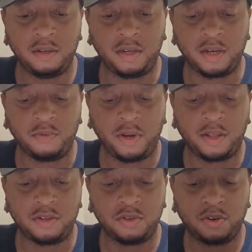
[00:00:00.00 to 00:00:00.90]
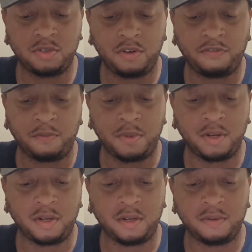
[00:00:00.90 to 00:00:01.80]
Yeah, we got the Xurkitree from
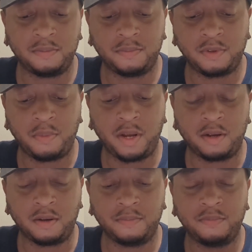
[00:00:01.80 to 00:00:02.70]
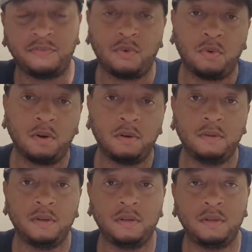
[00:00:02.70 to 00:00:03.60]
the makeup
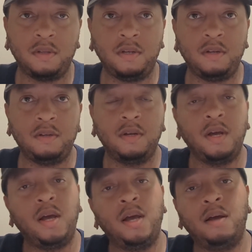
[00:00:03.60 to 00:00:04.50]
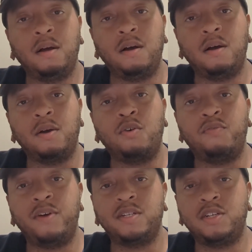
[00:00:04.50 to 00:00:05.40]
for the Go
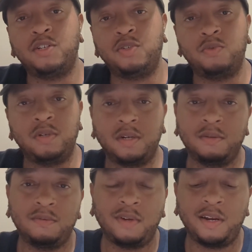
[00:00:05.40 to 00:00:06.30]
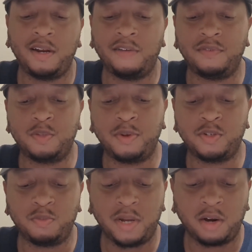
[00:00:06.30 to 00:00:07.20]
Fast issue when they didn't have the
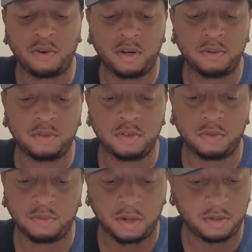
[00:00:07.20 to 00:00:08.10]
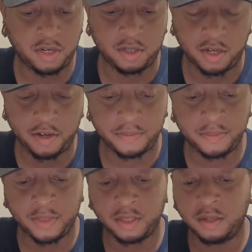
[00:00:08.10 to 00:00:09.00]
special background, so I'll take that.
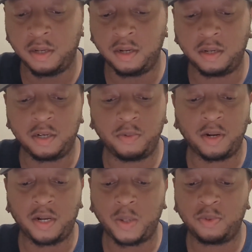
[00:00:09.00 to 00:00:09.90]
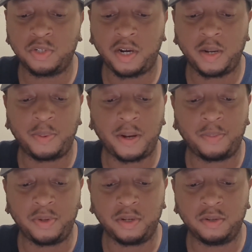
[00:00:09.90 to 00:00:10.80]
Got a couple shiny
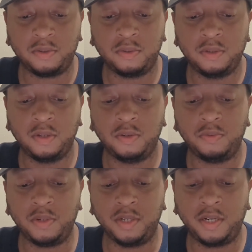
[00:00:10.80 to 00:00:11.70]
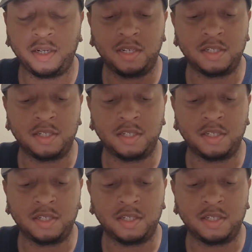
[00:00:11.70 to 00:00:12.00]
Poplio. We did get